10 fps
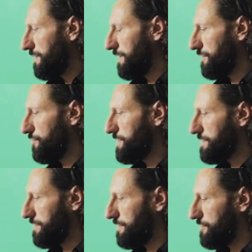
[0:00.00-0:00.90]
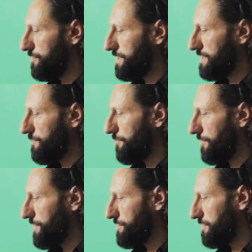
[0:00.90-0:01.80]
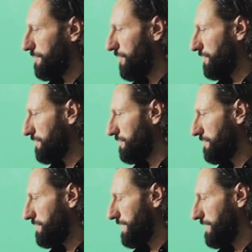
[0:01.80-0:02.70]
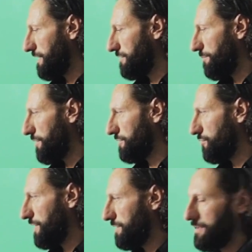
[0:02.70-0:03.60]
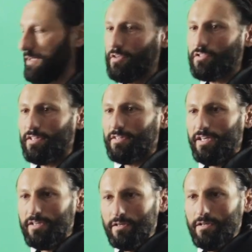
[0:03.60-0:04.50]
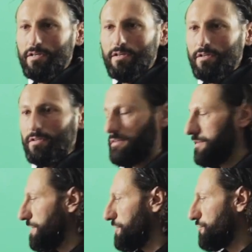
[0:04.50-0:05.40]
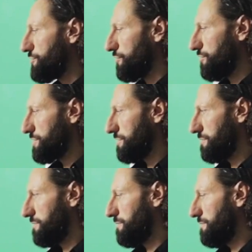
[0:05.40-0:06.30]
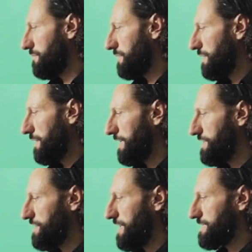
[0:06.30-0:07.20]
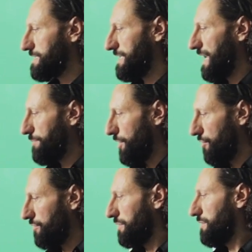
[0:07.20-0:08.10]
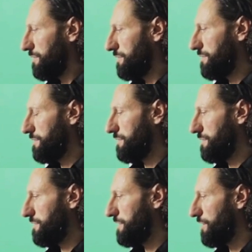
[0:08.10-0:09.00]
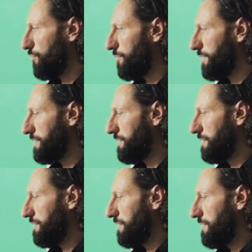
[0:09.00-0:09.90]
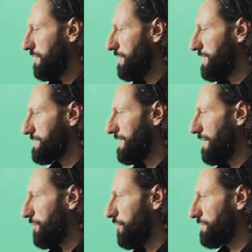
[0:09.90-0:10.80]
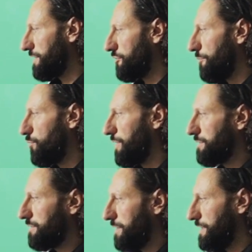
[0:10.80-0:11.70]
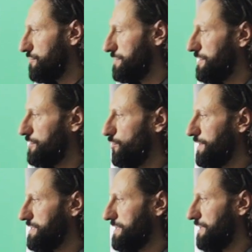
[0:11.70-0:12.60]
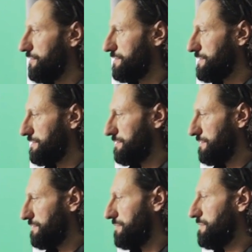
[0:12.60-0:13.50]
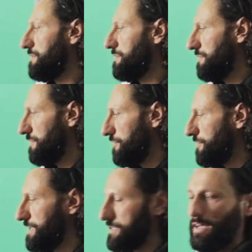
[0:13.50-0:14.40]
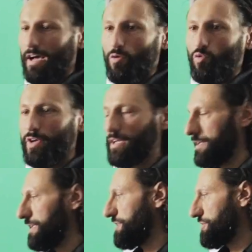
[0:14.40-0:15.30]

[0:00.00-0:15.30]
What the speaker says: and doing the same operation on the bottom, taking out the bottom one. Now it's going to take the new jaws and just snap on the lower one and snap on the top one. And you see in 20 seconds, you can see how quickly he